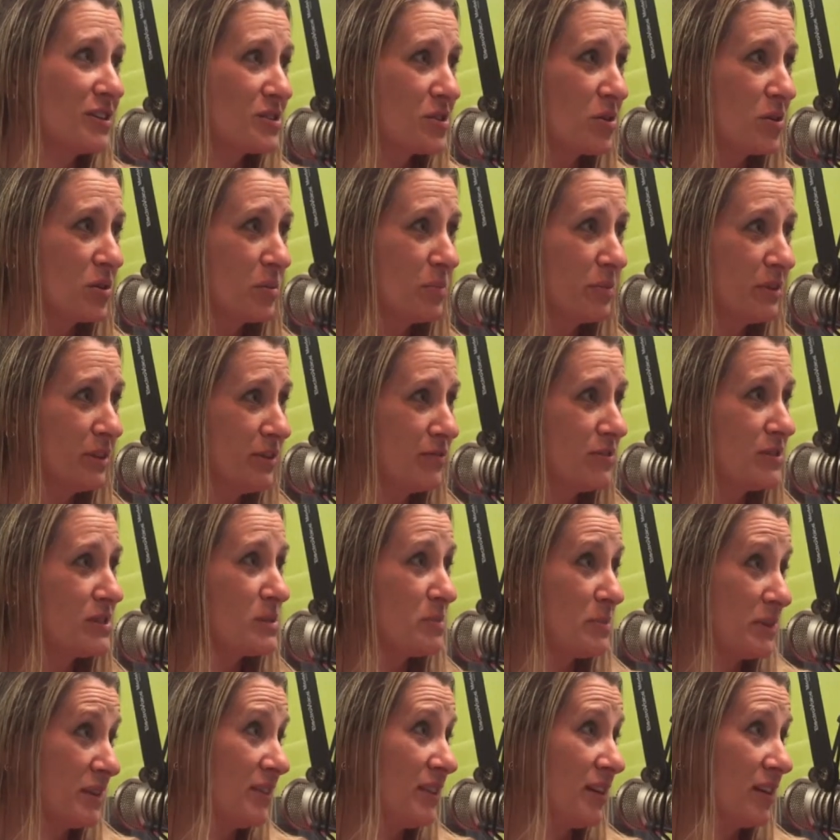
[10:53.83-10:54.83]
It's hard to believe
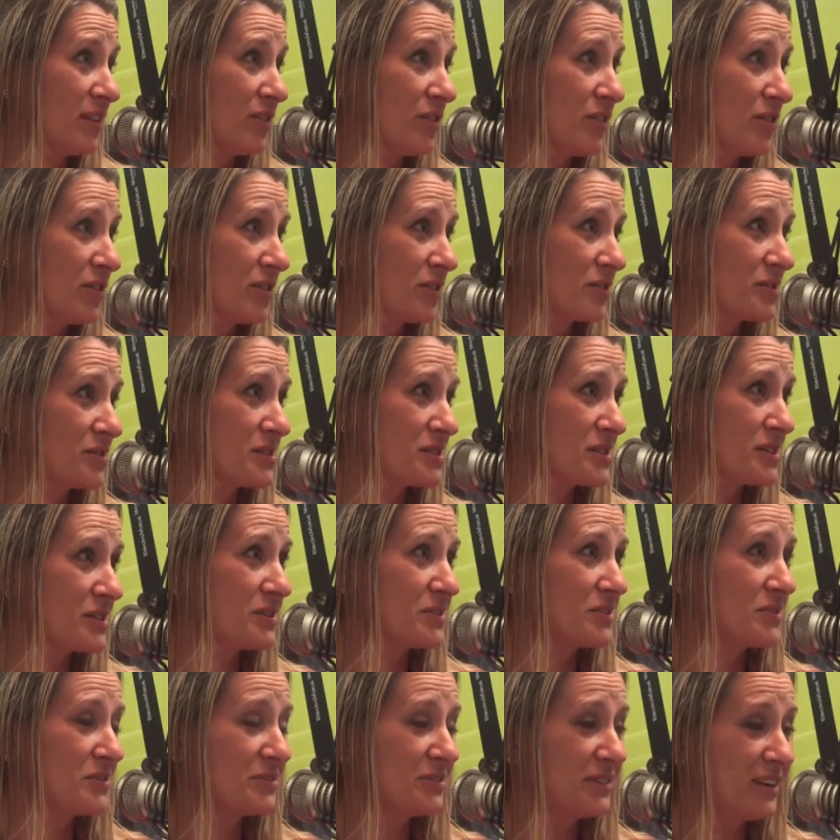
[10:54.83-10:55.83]
it's been that long.
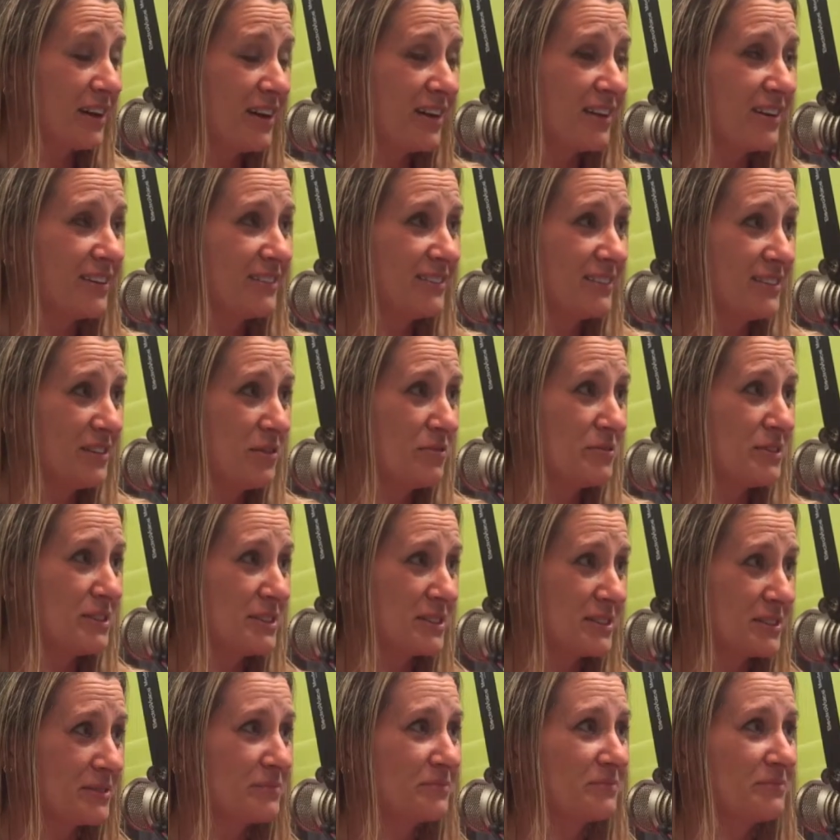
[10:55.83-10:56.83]
So yeah, I love
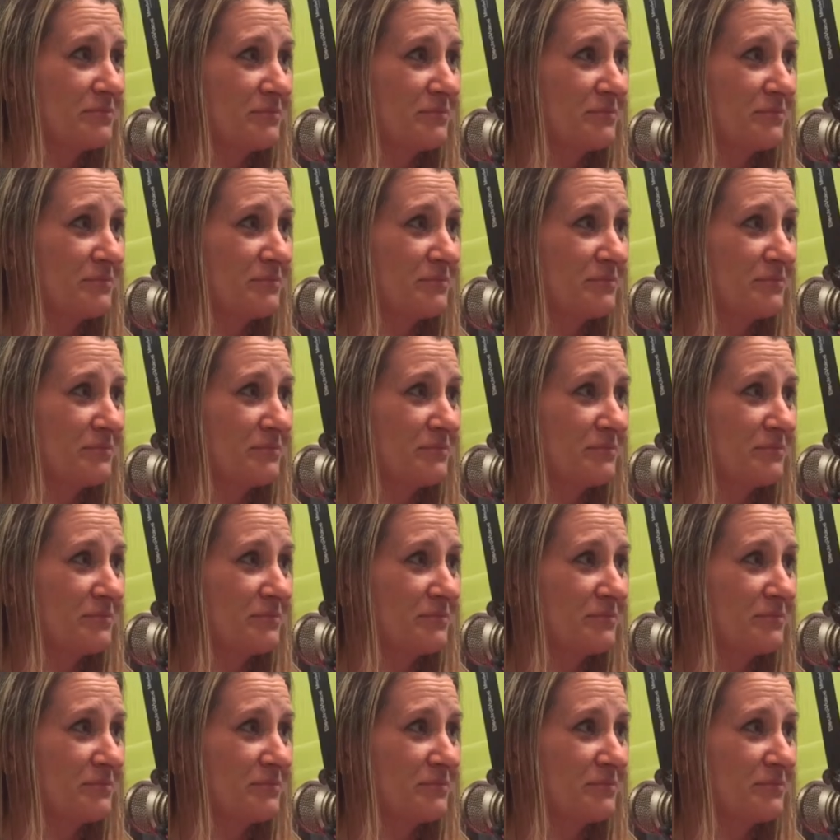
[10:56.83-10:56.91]
it.